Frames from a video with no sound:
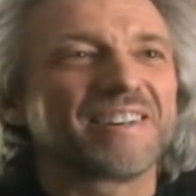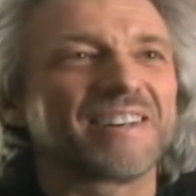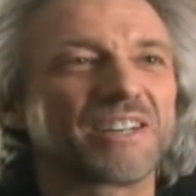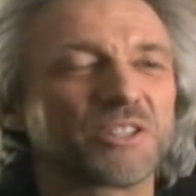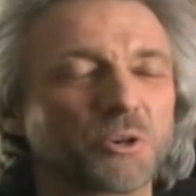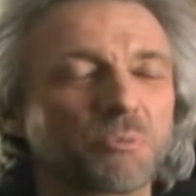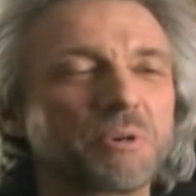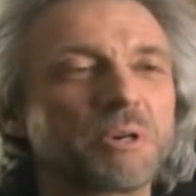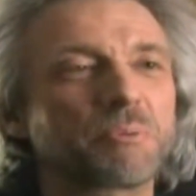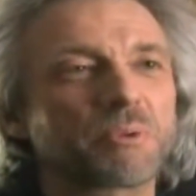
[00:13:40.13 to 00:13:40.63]

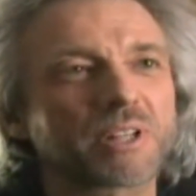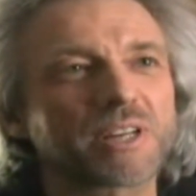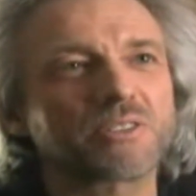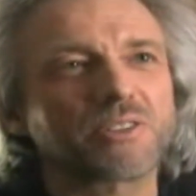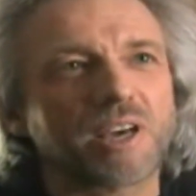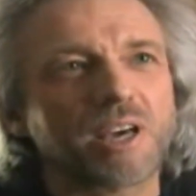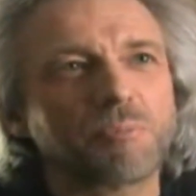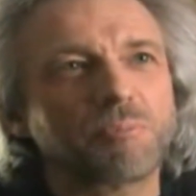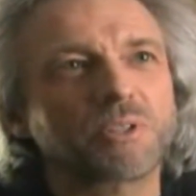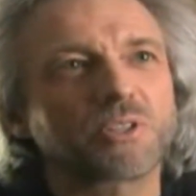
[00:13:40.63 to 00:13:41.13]
I know people
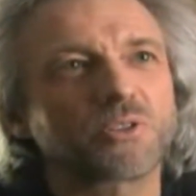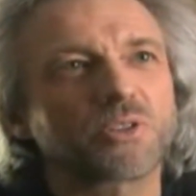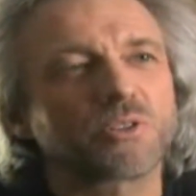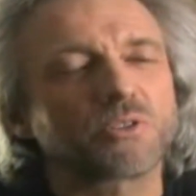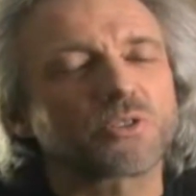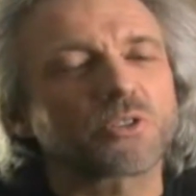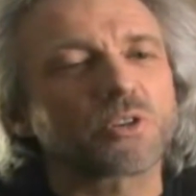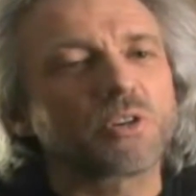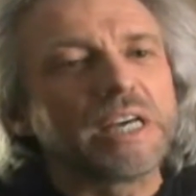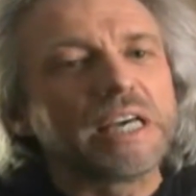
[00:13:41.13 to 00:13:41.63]
that's happened
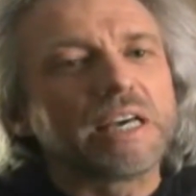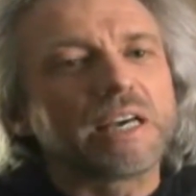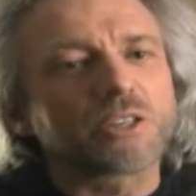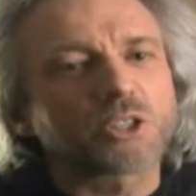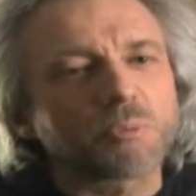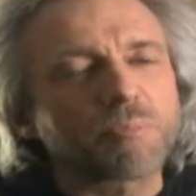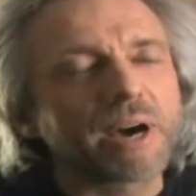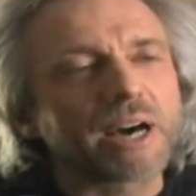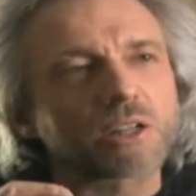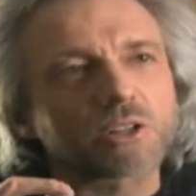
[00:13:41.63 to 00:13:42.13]
to. So
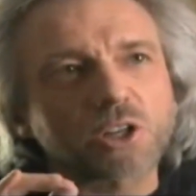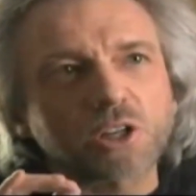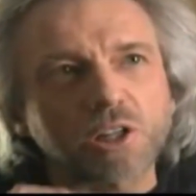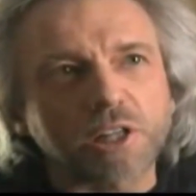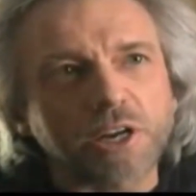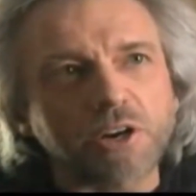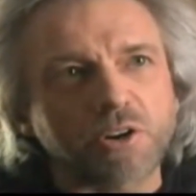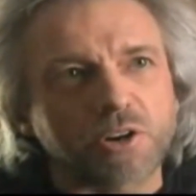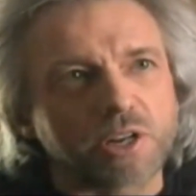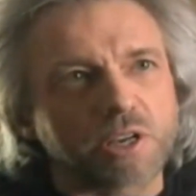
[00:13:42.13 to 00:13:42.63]
it's about
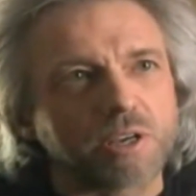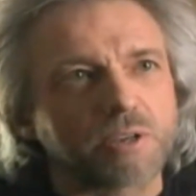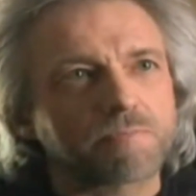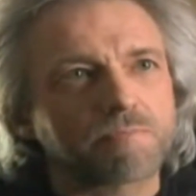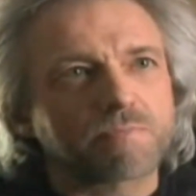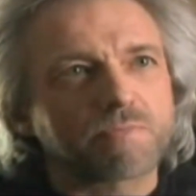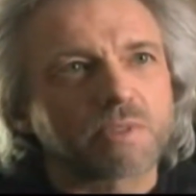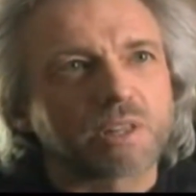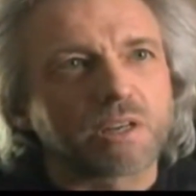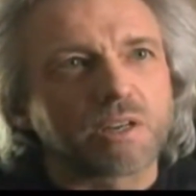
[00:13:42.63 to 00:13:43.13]
clarity.
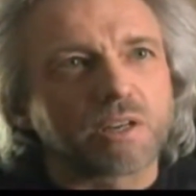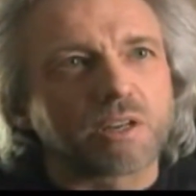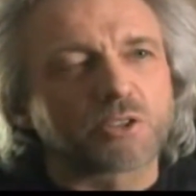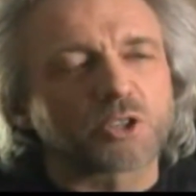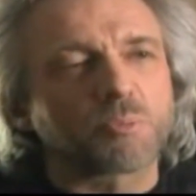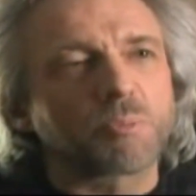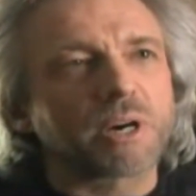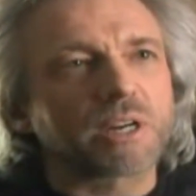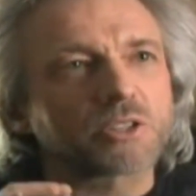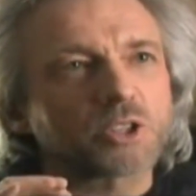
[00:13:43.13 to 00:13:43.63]

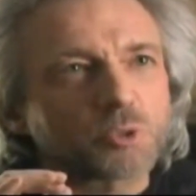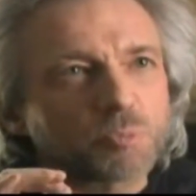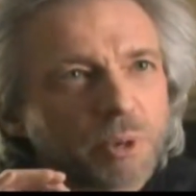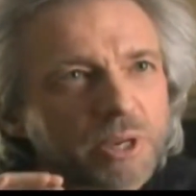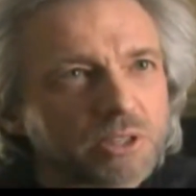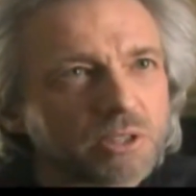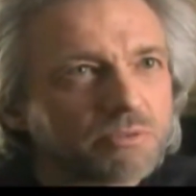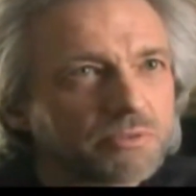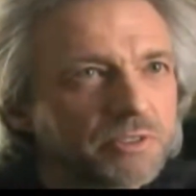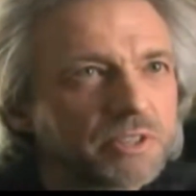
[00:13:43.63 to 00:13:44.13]
It's about
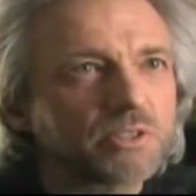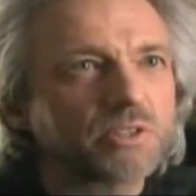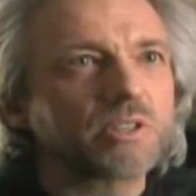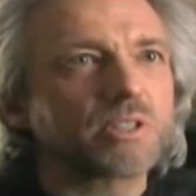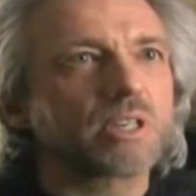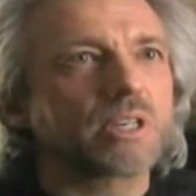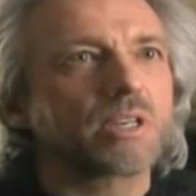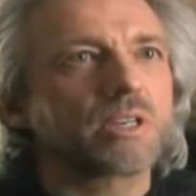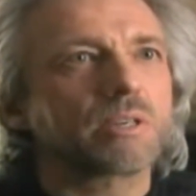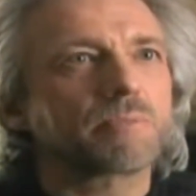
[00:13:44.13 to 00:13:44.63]

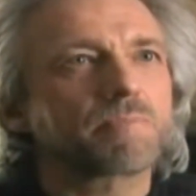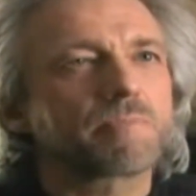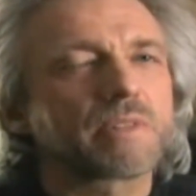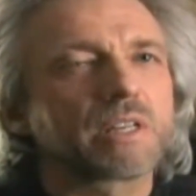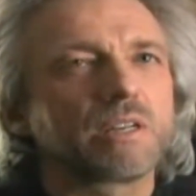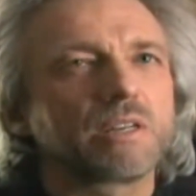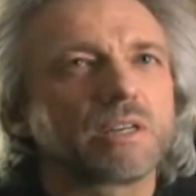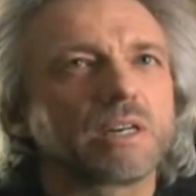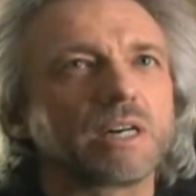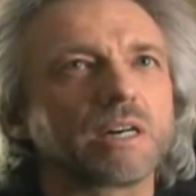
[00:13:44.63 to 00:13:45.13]
specificity.
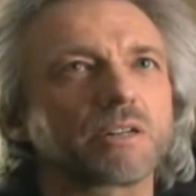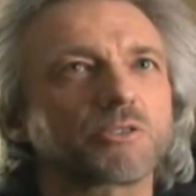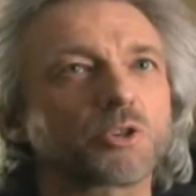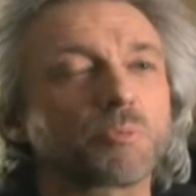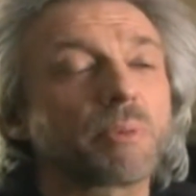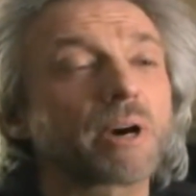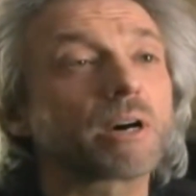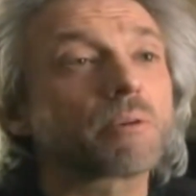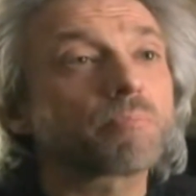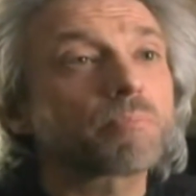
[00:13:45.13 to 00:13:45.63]
It's
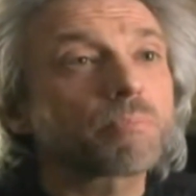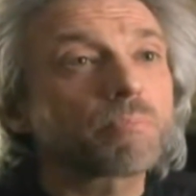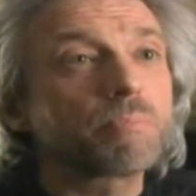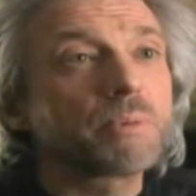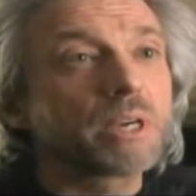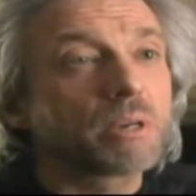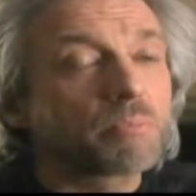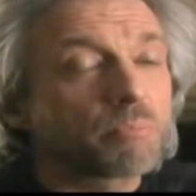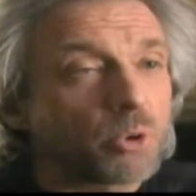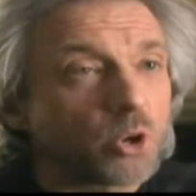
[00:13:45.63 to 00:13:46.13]
about
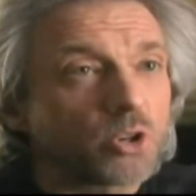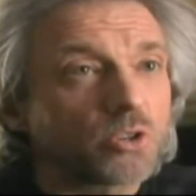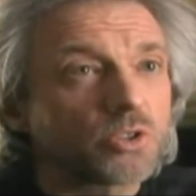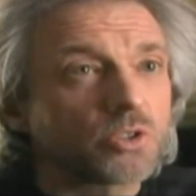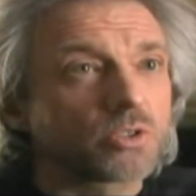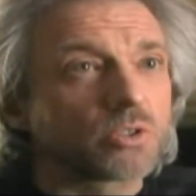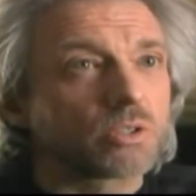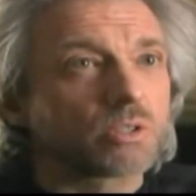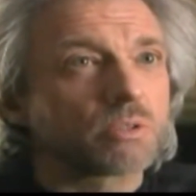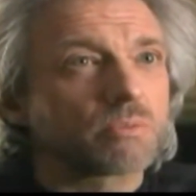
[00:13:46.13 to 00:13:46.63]
being
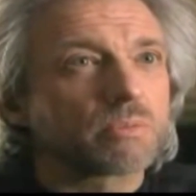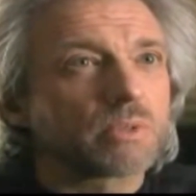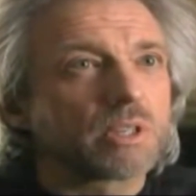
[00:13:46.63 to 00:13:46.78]
personal.